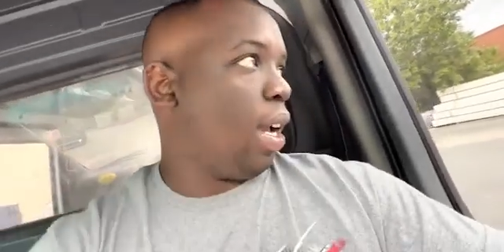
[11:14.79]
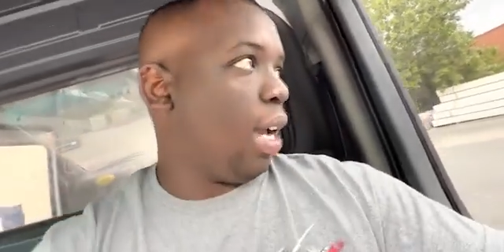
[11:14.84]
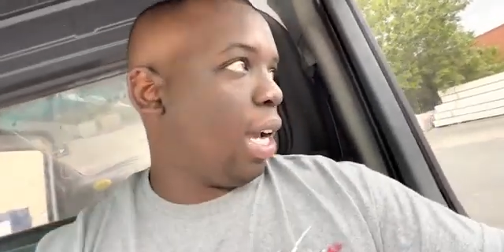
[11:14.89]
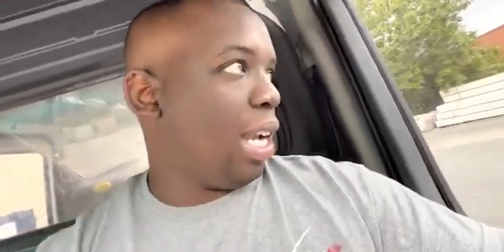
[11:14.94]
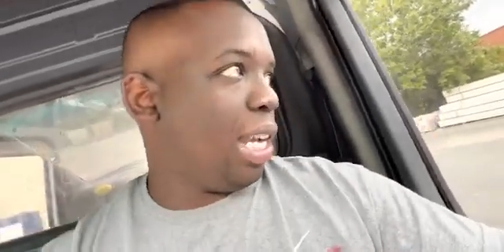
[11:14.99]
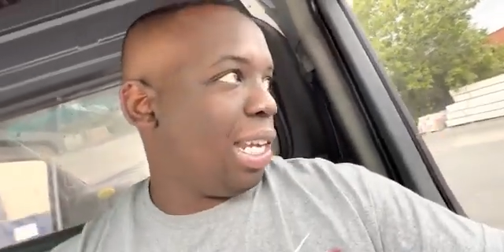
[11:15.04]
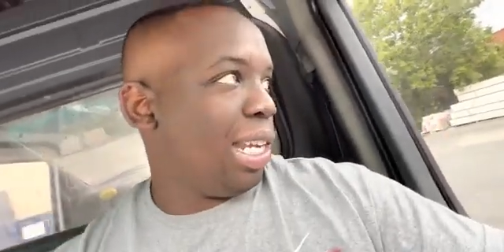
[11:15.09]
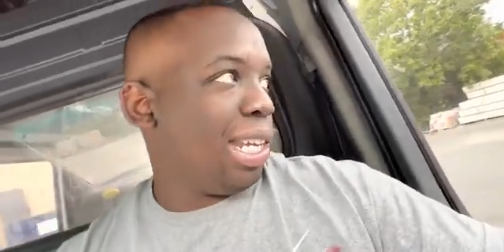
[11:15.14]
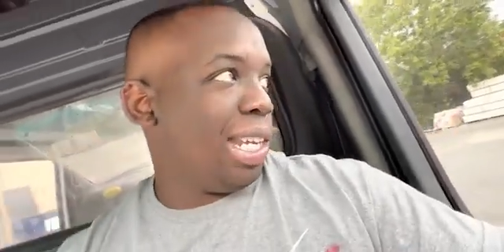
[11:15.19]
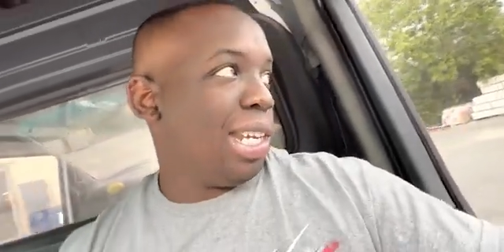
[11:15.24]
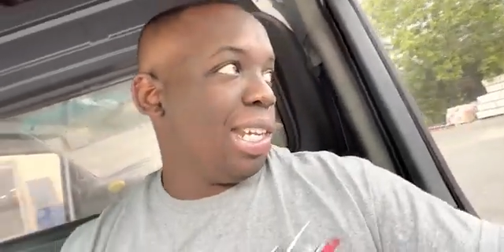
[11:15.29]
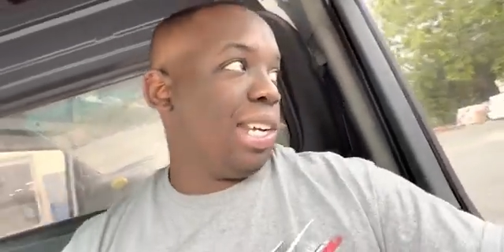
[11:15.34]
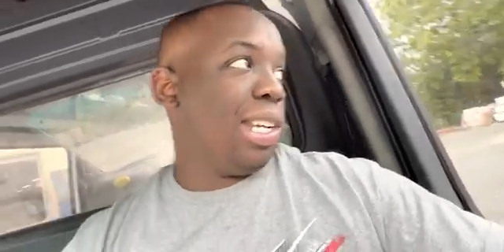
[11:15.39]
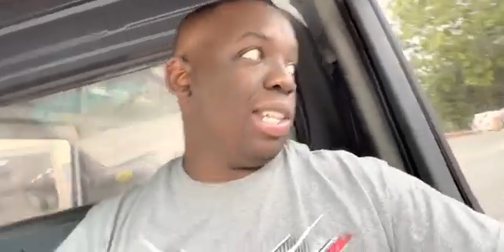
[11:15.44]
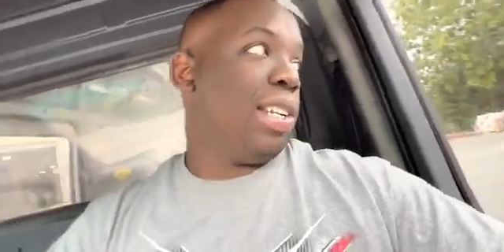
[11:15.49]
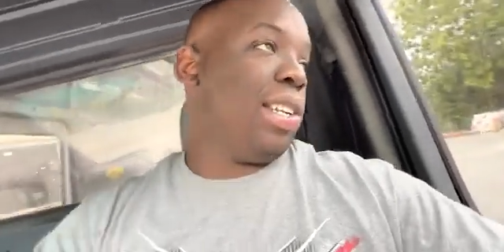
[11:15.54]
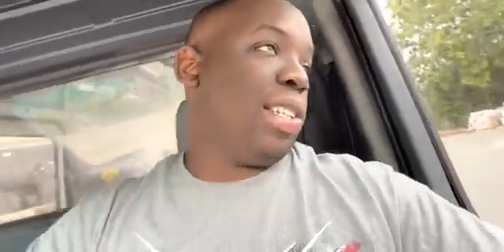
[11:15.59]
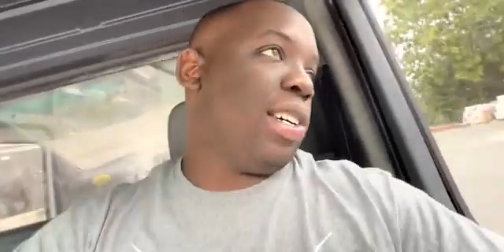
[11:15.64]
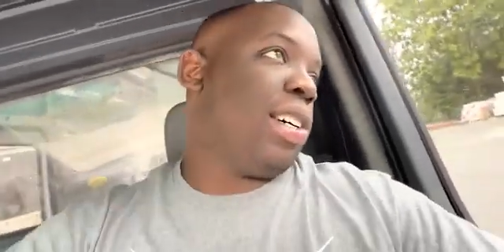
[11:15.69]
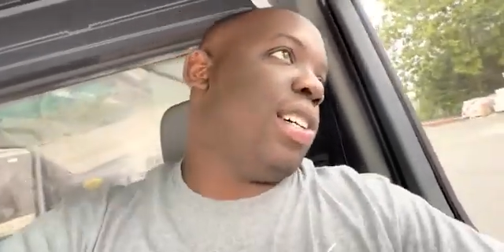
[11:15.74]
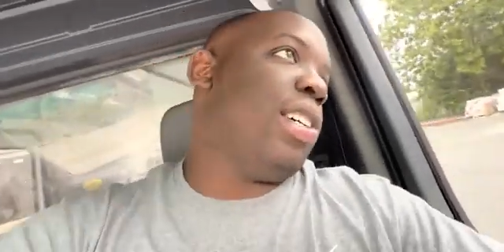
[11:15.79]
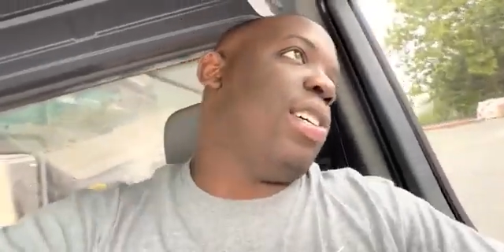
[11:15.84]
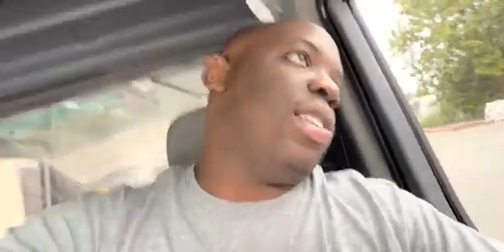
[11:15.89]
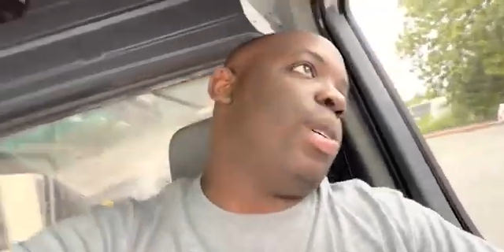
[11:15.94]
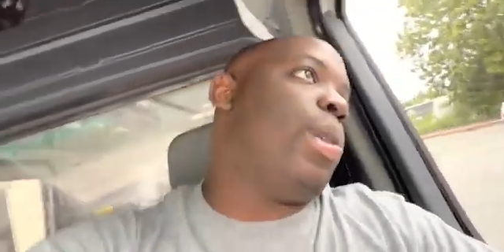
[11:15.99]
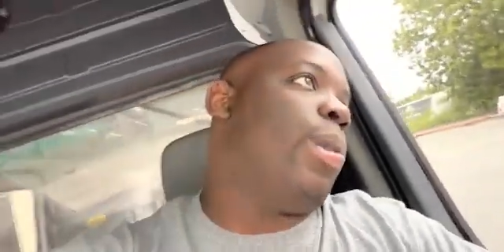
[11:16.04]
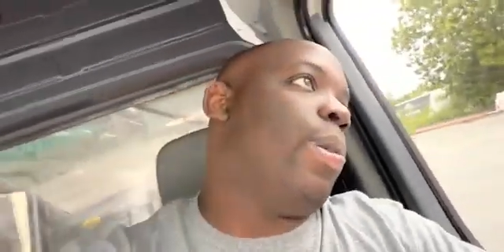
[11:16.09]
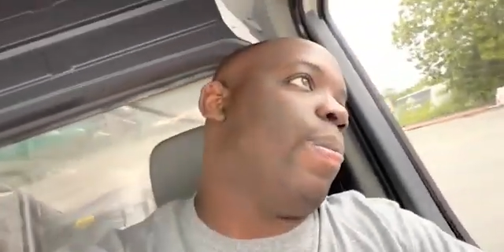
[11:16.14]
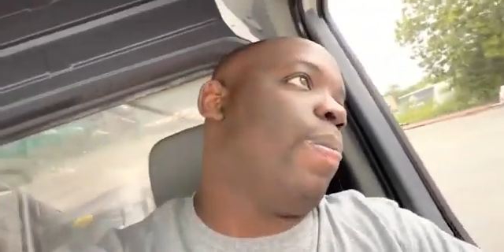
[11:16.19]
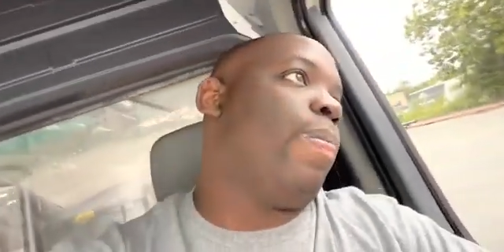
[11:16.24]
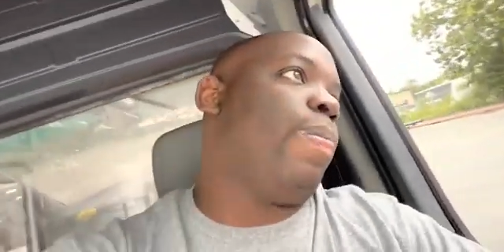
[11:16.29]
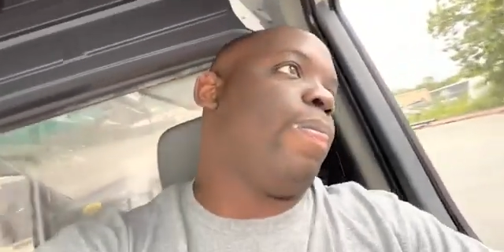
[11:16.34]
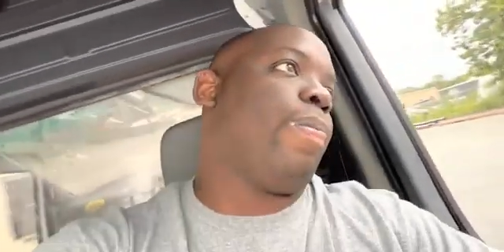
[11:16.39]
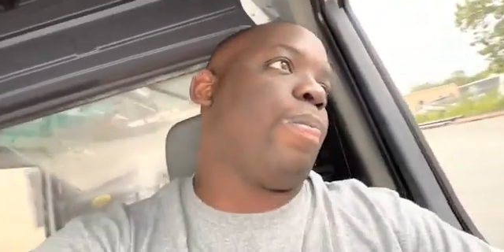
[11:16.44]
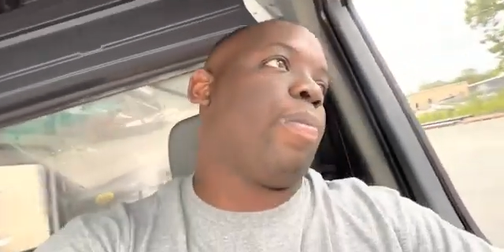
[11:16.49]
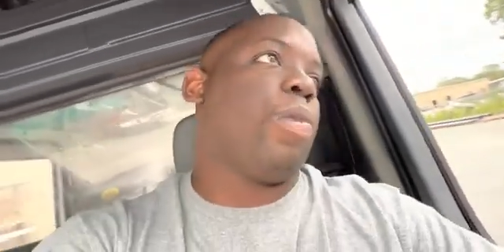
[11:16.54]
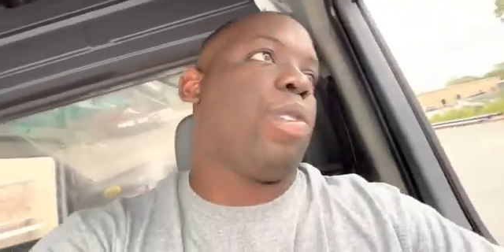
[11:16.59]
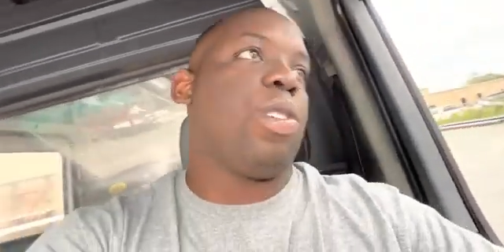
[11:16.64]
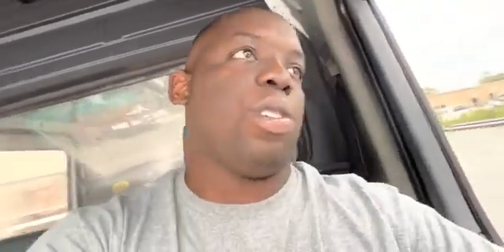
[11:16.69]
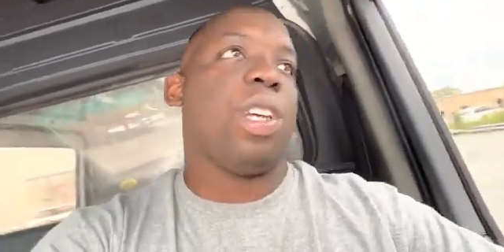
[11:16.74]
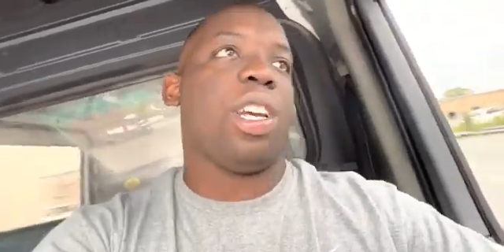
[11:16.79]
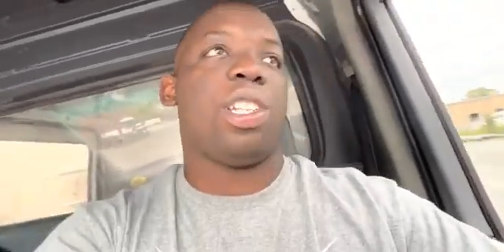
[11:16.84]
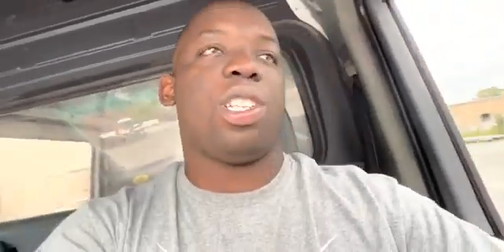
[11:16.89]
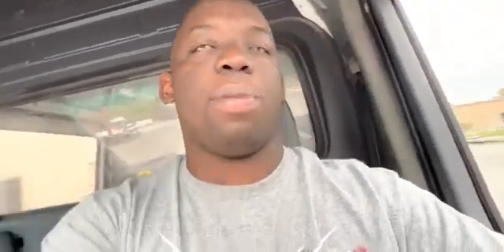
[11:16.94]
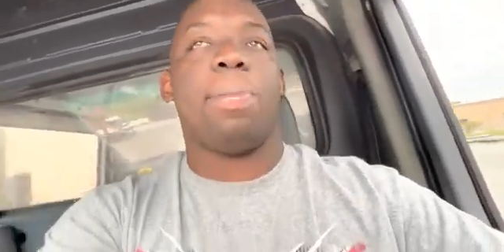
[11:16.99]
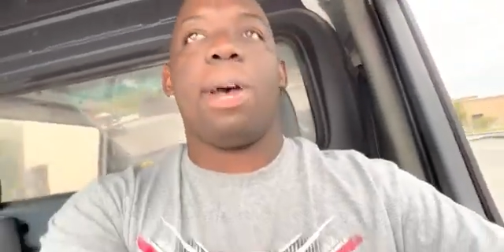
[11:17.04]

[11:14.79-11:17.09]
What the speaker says: And that's